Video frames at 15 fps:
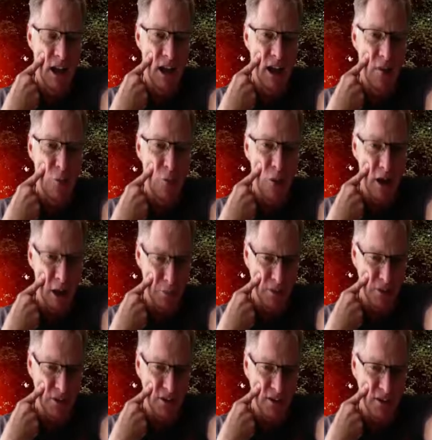and what
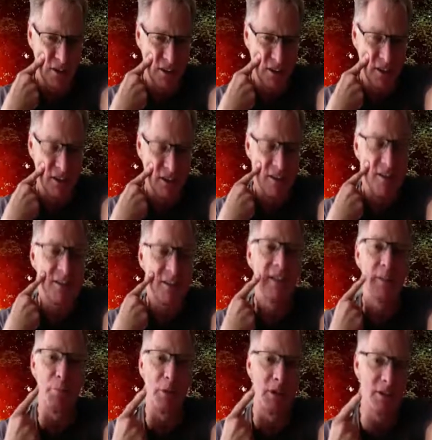happens? And this is the
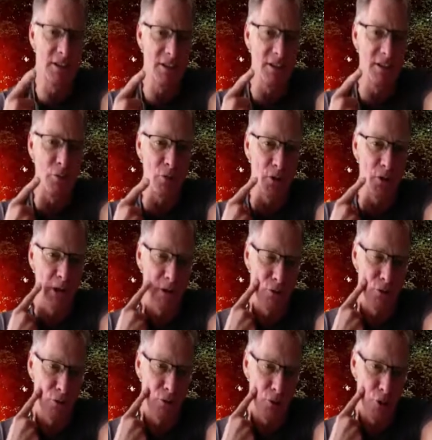biggest thing where you have to
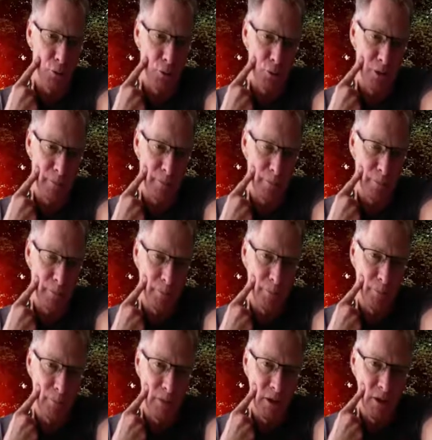interpret.
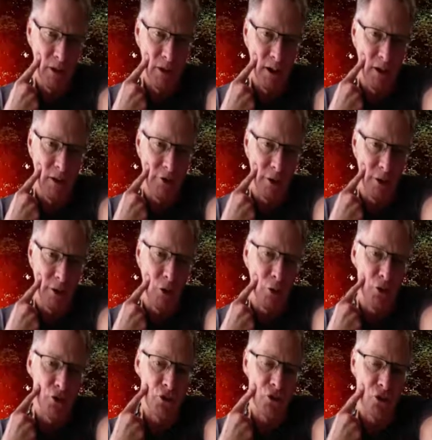If it goes
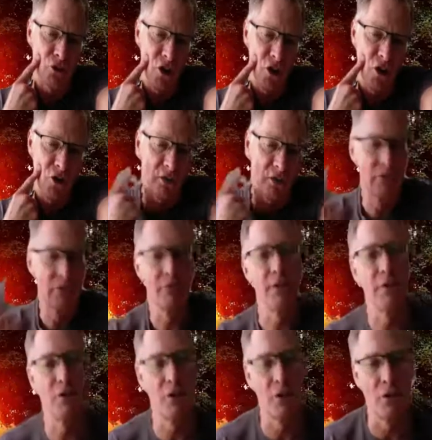strong, then
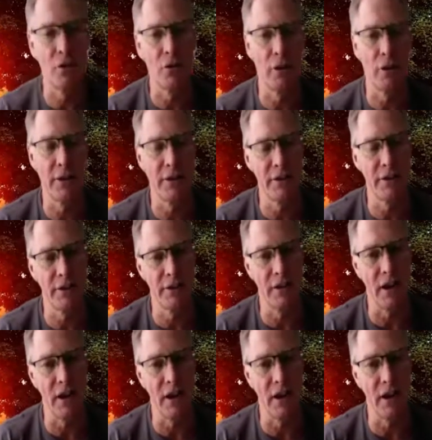you know that this